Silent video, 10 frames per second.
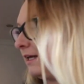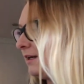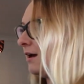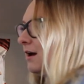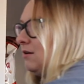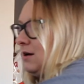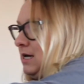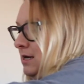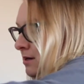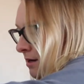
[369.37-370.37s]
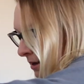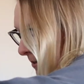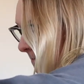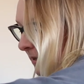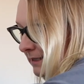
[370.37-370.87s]
in our
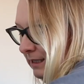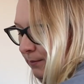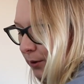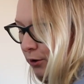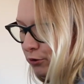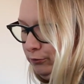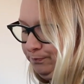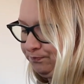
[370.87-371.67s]
mixing bowl,